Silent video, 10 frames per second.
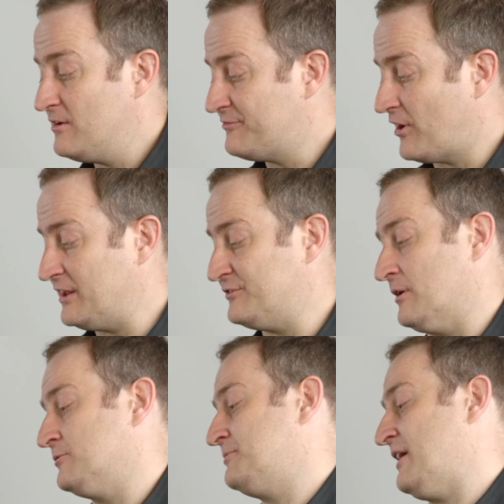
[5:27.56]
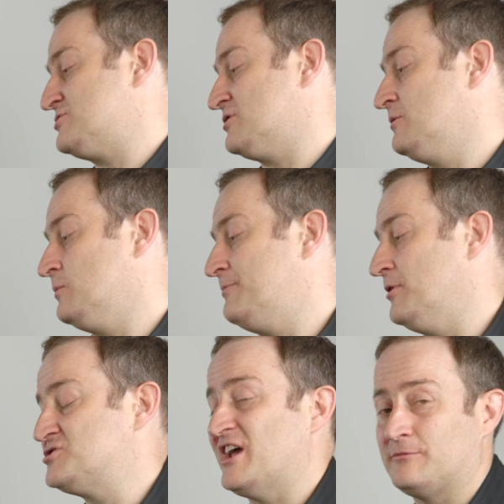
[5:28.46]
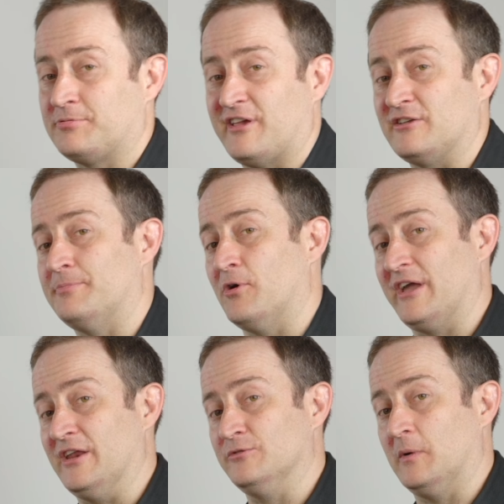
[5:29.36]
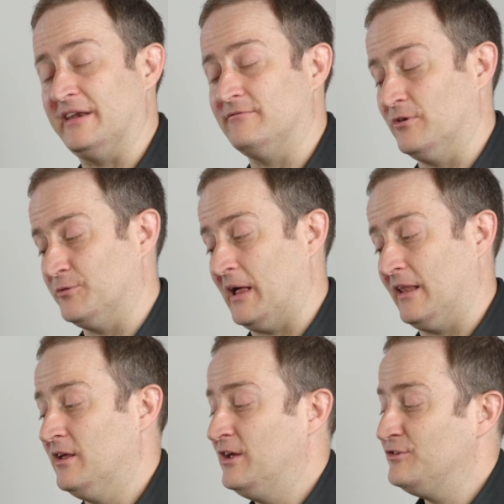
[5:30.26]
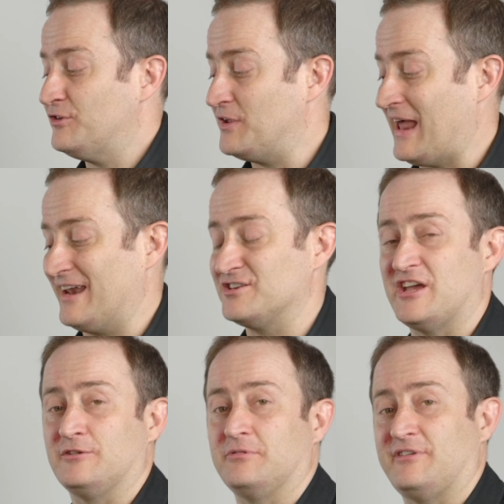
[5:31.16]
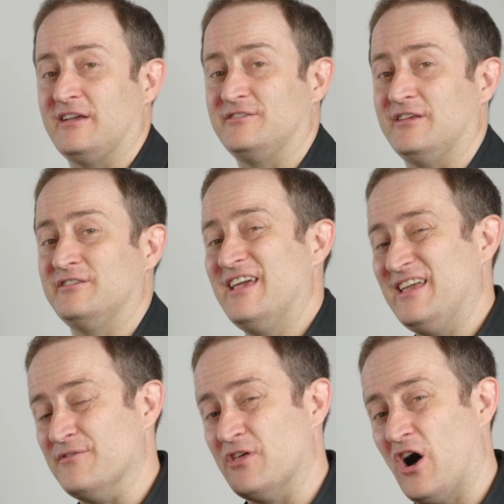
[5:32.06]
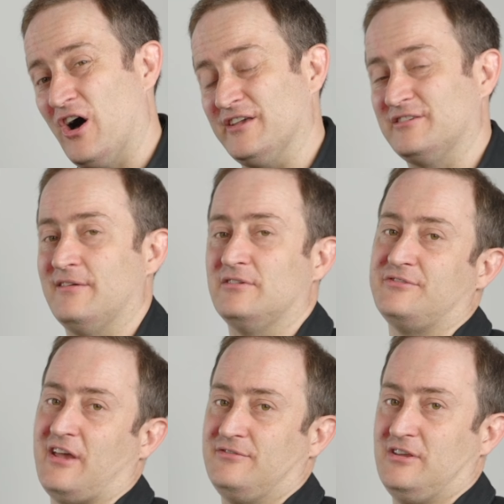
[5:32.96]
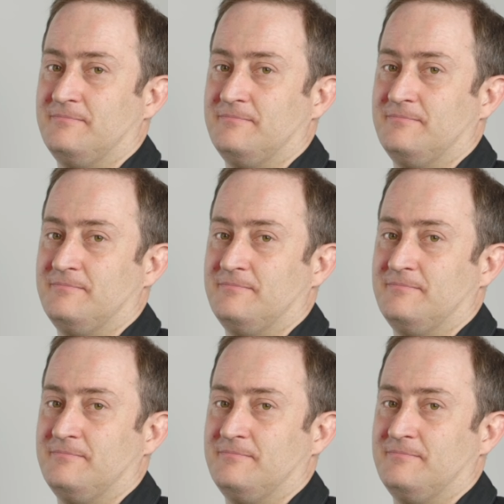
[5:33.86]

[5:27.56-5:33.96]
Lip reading: Finally, in terms of protection, we've put a chest protector pocket in as well, so you can add a chest protector to this, give you the highest level of safety.